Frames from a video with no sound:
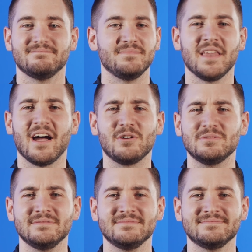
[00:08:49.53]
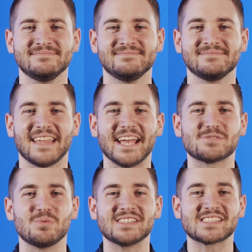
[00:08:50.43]
No.
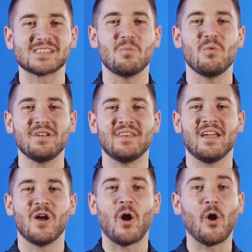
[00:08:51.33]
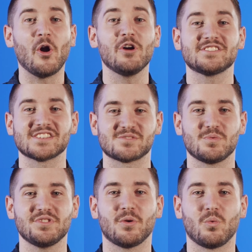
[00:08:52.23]
It's when someone hurts us
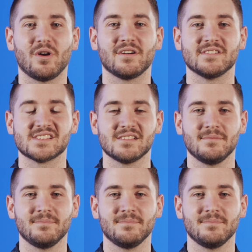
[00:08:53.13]
with their words.